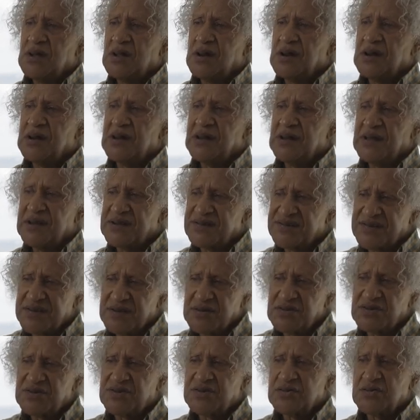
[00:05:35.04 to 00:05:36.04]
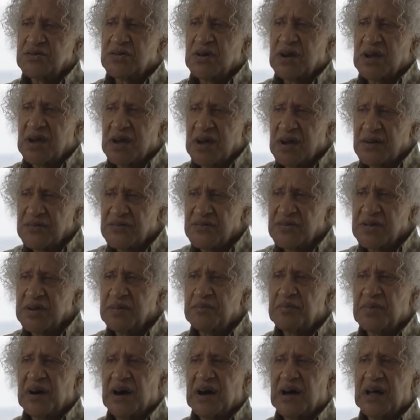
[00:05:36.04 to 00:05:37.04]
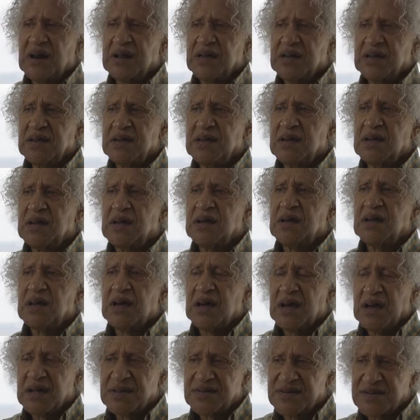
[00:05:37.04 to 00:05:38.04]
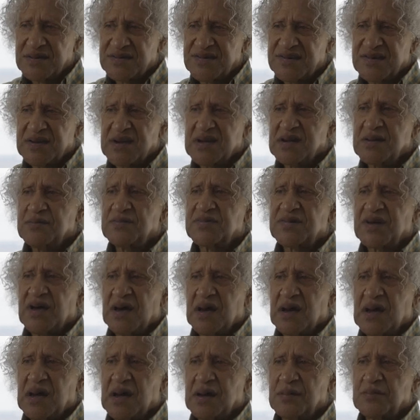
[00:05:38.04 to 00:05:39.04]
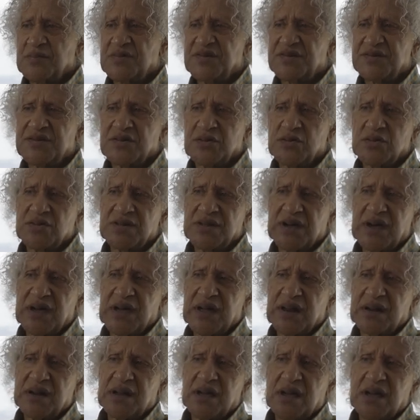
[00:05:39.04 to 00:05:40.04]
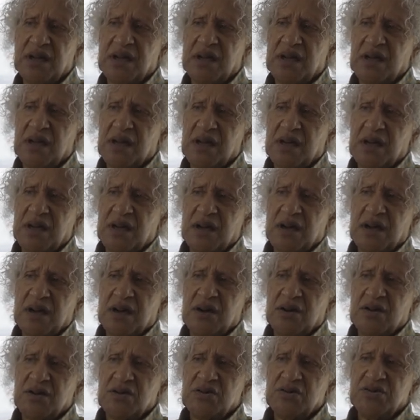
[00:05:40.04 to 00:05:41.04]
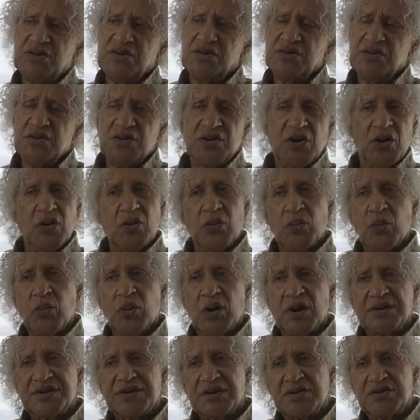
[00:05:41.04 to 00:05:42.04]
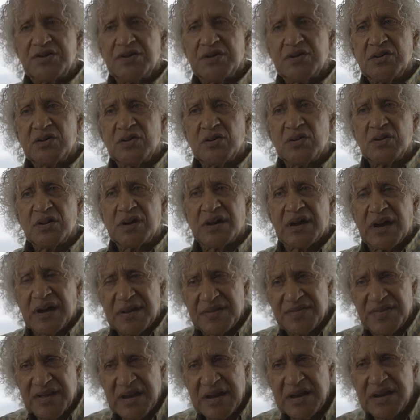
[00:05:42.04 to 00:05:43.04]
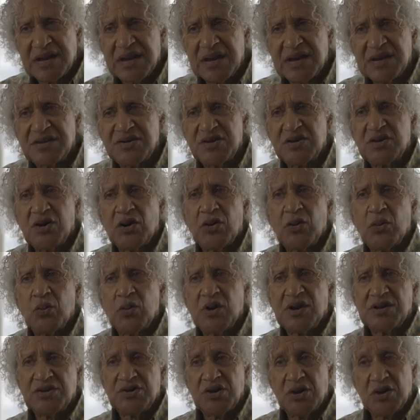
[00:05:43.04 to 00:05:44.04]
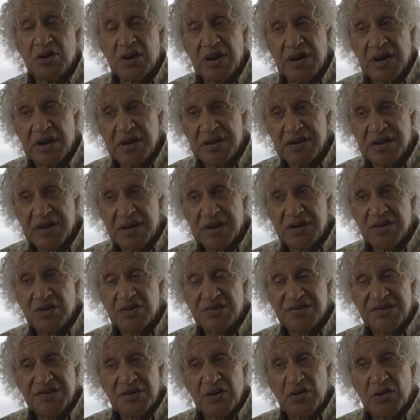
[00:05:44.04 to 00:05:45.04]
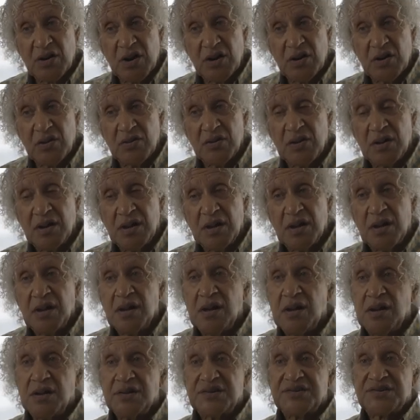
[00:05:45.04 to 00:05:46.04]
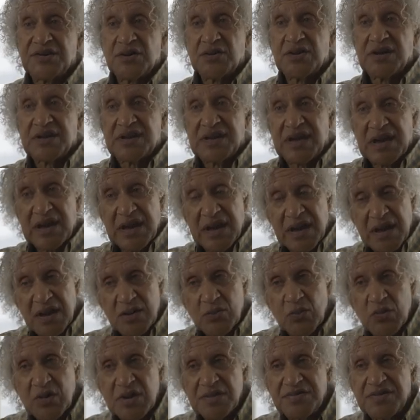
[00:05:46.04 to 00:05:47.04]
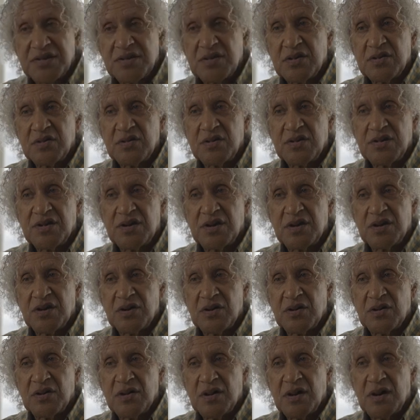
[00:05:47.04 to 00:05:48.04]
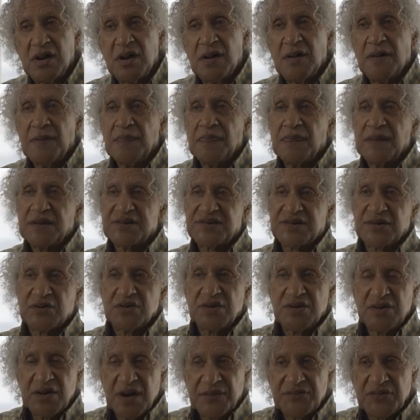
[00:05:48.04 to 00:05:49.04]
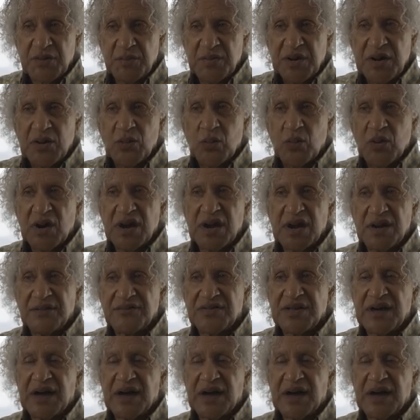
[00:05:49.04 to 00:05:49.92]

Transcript: listen to everybody at the same time so that you know what to do. Like they need to know when you're ending your solo so that they end with you, you know. So you have to be aware of